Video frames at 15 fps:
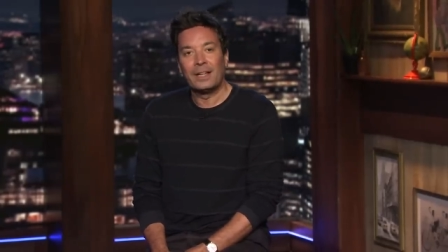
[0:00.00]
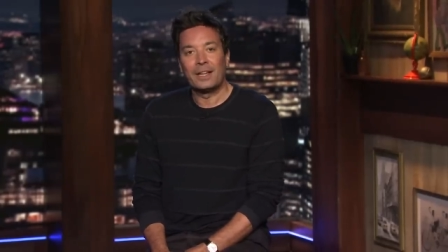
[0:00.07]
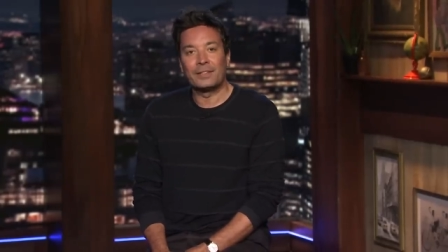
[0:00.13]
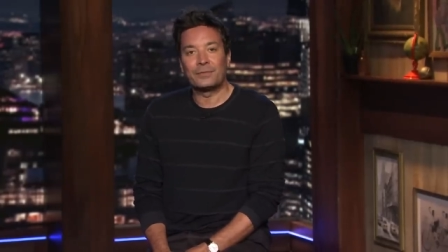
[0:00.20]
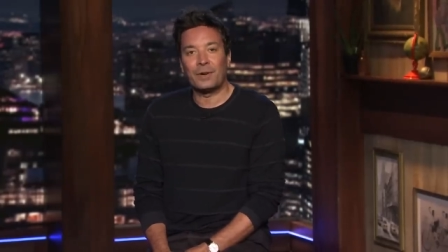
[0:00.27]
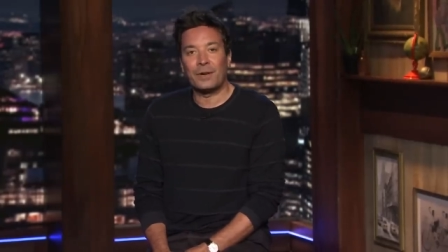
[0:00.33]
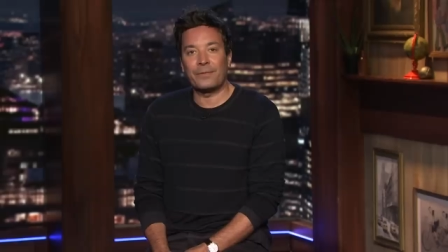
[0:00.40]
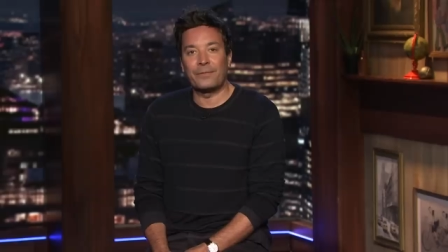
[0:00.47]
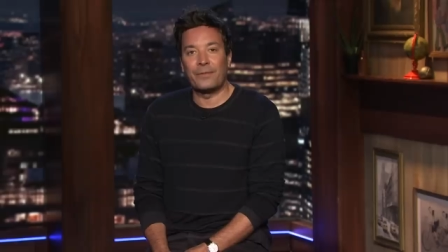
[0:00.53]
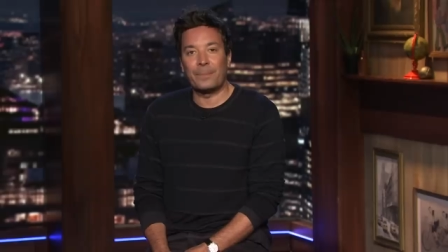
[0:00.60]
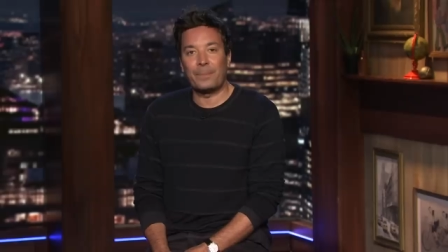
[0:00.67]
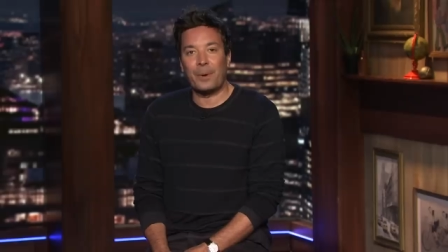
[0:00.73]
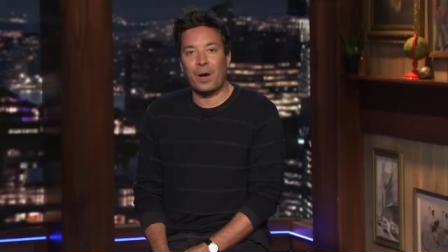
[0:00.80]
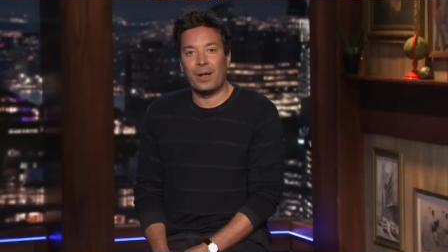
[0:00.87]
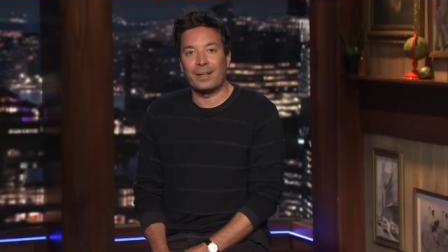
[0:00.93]
That's right,
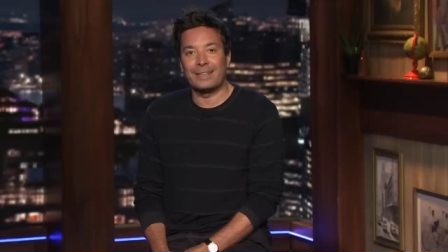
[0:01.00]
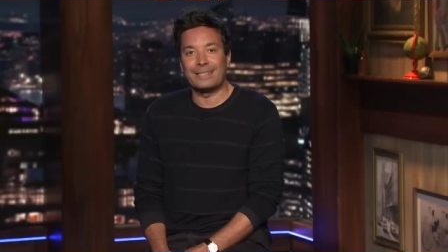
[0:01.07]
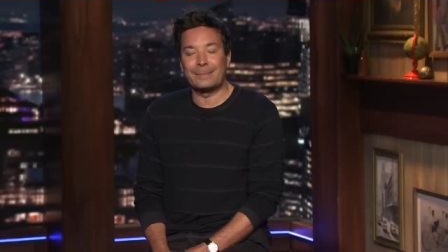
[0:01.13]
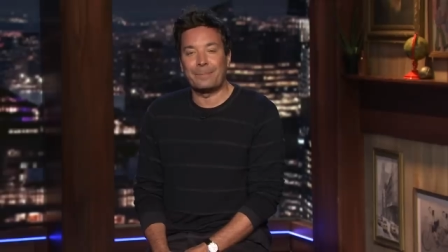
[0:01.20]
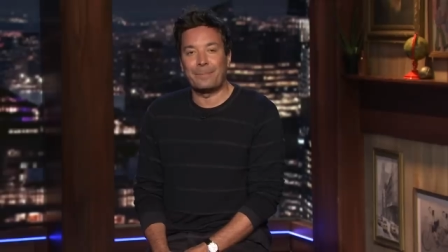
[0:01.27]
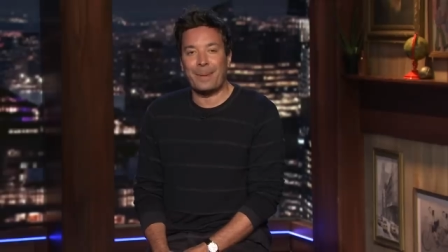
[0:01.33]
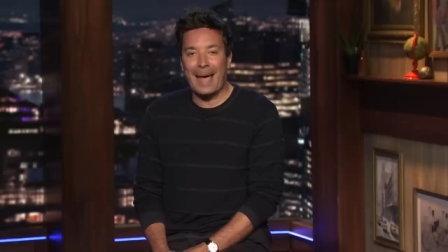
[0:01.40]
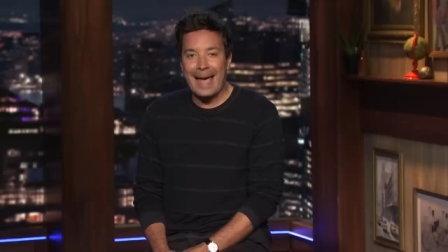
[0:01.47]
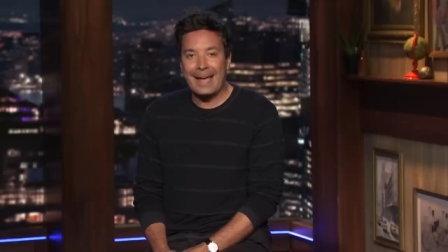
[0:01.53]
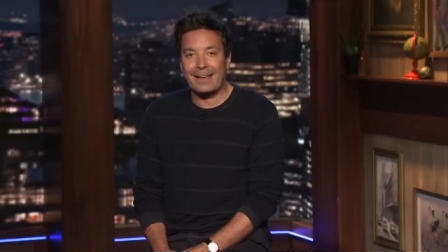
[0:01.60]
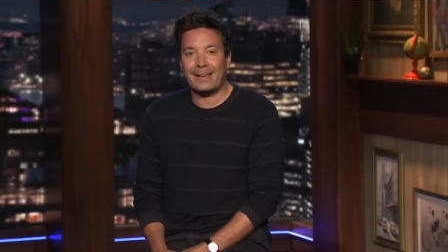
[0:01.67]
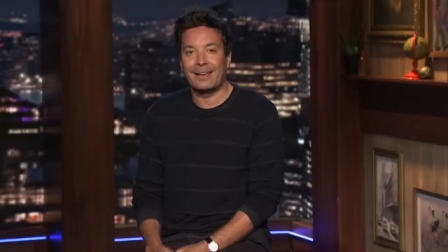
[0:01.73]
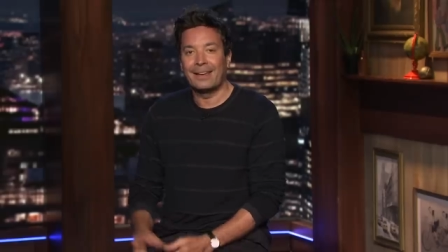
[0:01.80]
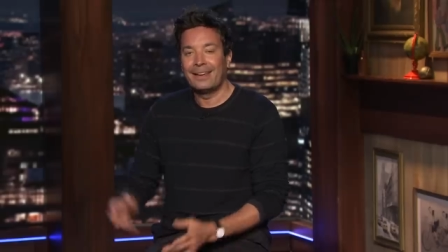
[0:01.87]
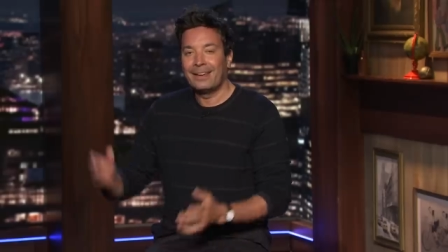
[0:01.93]
football is
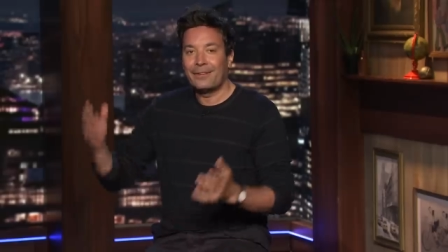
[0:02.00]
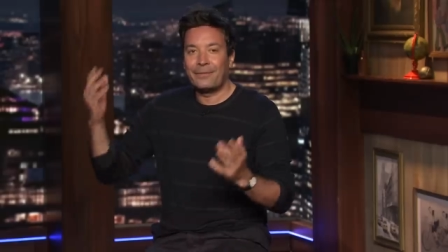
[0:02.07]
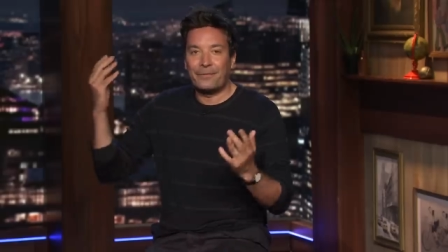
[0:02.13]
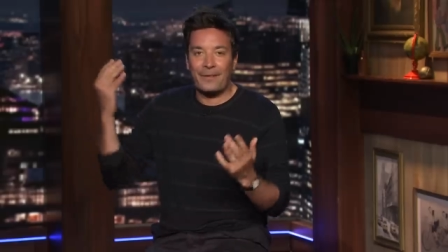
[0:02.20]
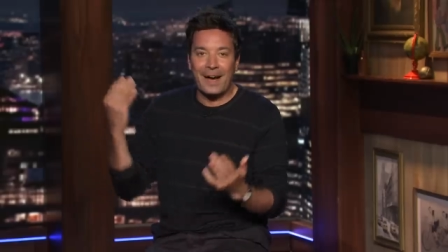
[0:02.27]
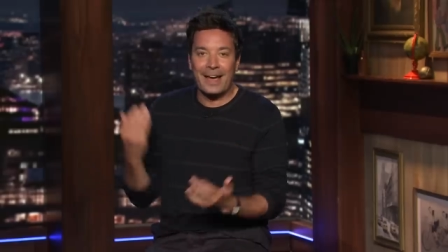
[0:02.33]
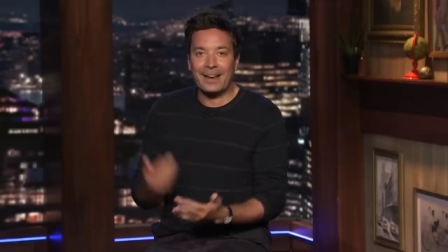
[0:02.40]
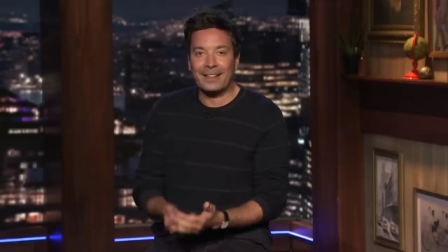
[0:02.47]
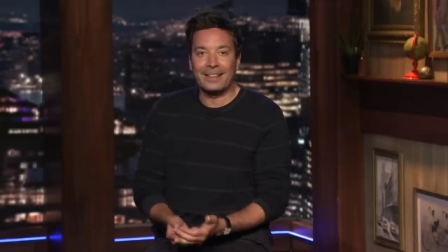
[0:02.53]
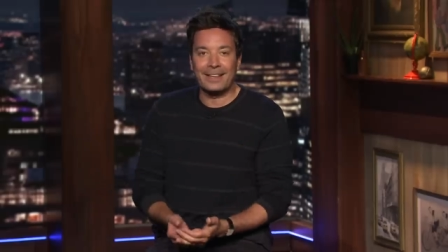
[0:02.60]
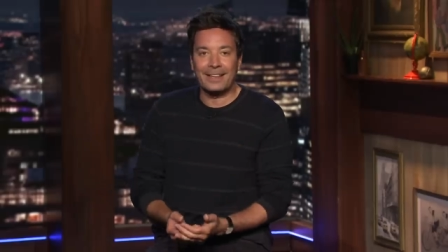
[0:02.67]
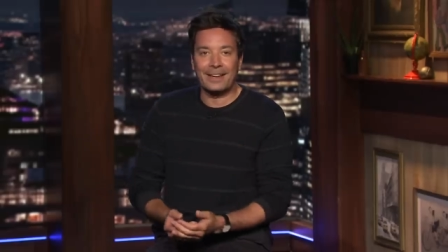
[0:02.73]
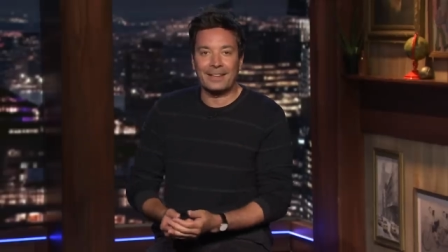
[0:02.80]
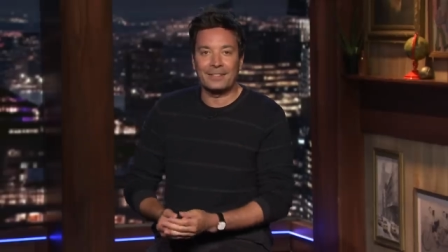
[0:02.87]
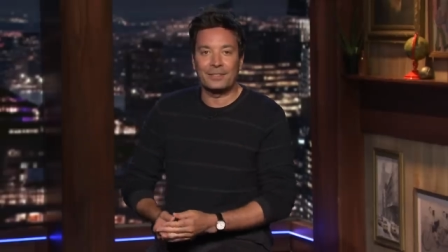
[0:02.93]
back.
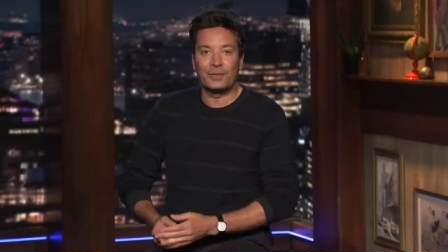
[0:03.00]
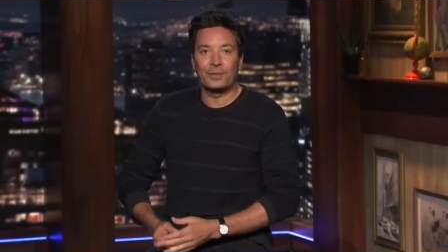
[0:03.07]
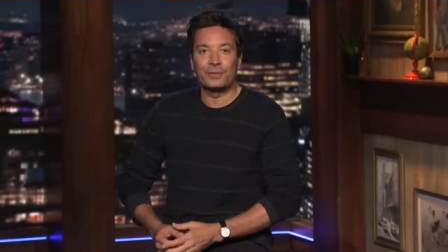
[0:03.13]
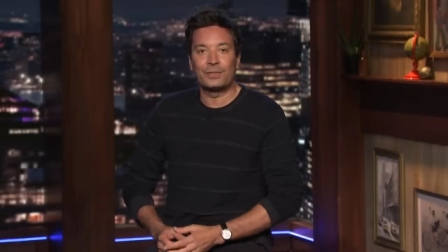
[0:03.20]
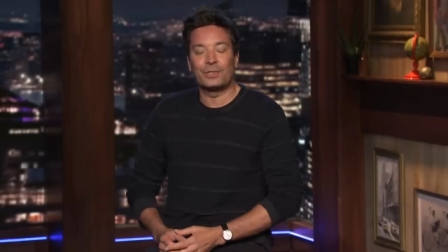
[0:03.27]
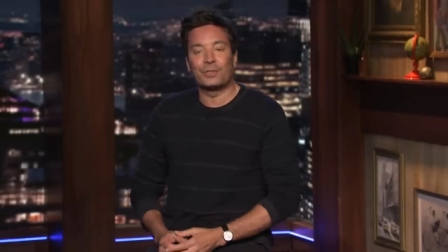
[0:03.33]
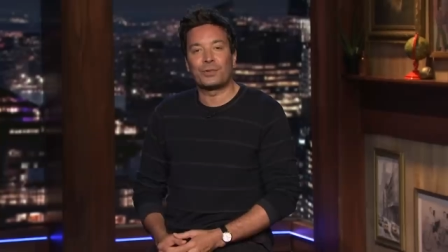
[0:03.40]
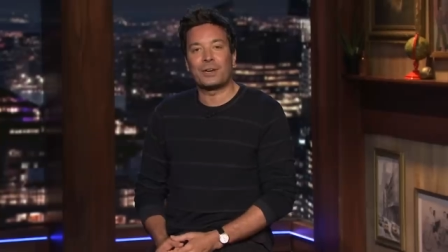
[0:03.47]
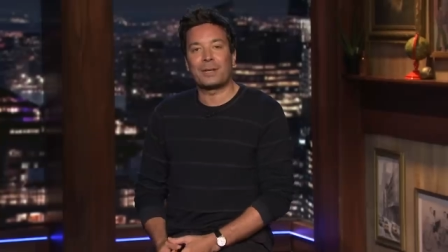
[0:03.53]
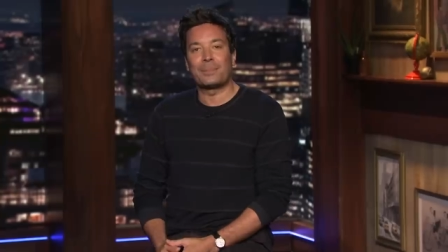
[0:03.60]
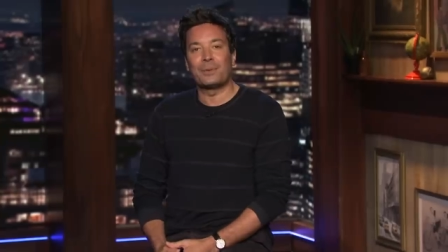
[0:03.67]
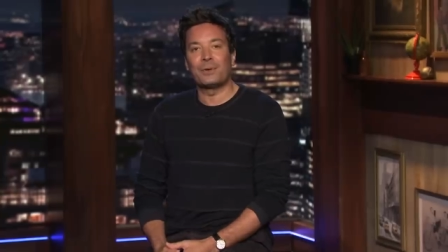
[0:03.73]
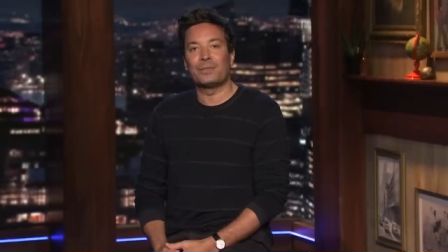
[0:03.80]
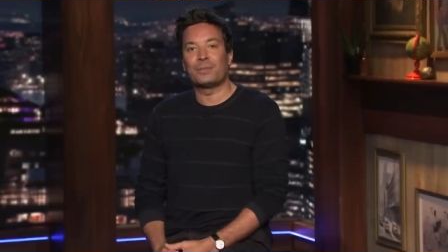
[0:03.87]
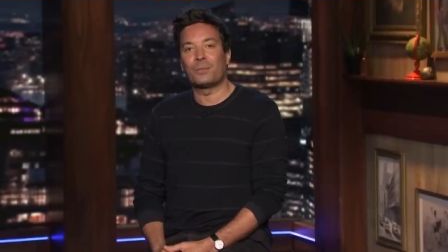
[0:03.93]
Finally, an excuse to drink
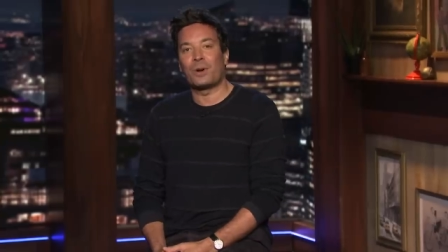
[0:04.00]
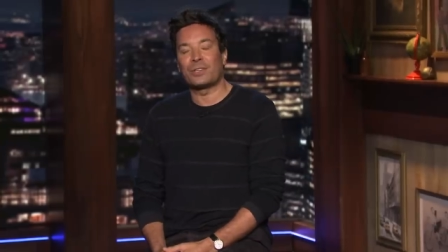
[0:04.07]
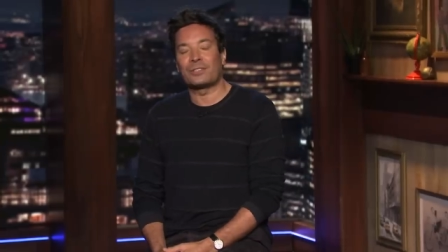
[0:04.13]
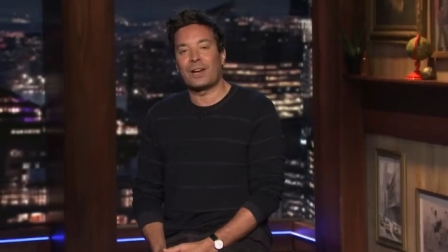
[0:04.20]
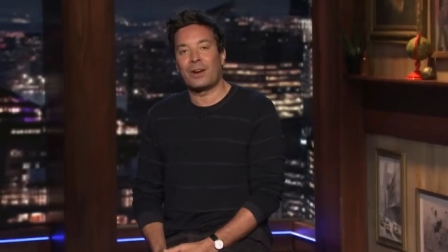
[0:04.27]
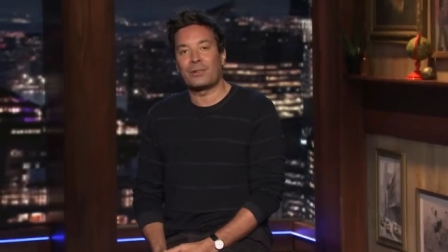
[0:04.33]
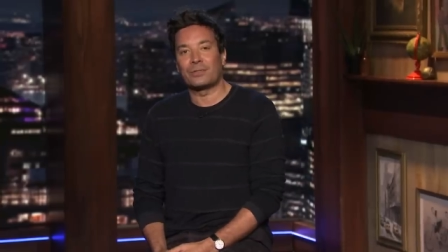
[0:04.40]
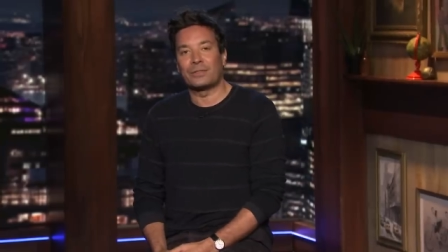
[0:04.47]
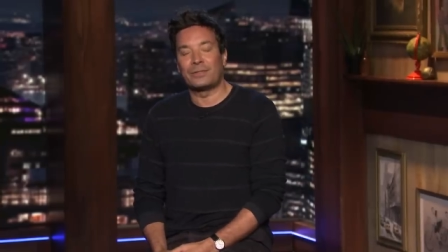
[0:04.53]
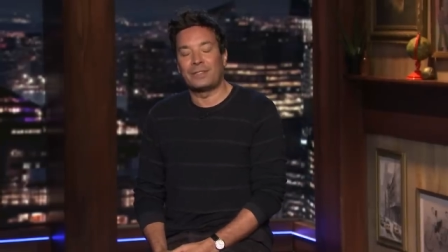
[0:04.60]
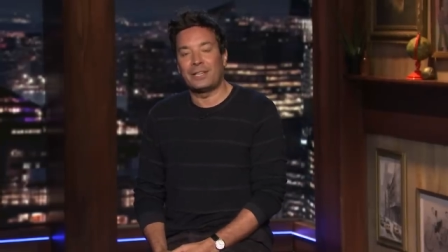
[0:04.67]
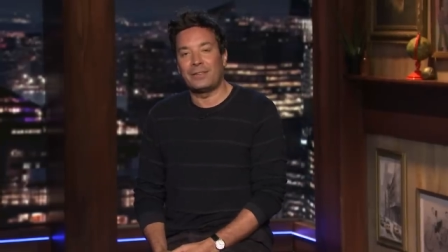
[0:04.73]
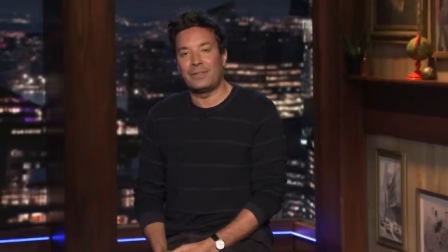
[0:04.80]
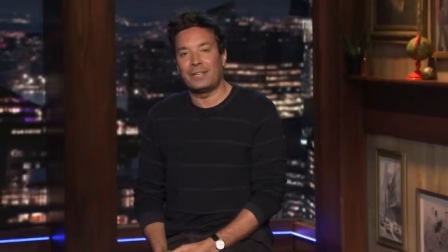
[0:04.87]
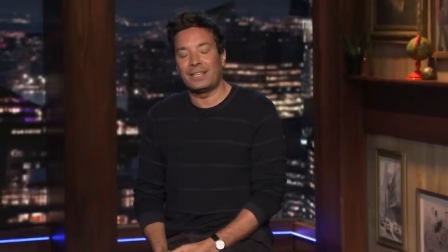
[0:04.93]
booze and watch hours of
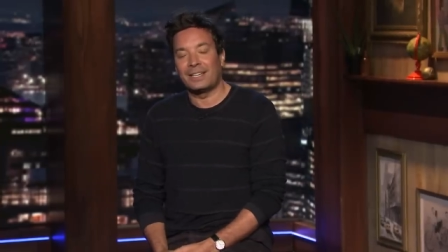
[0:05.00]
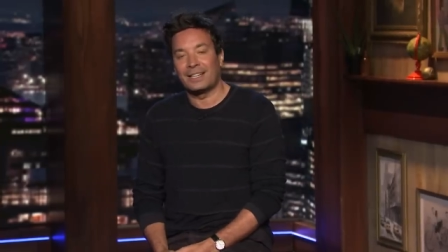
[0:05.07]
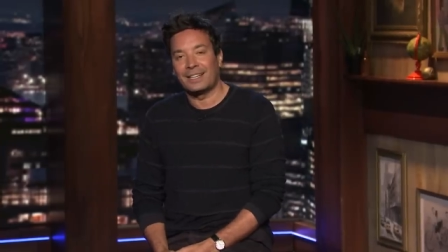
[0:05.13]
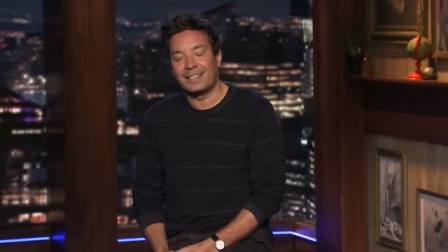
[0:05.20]
TV.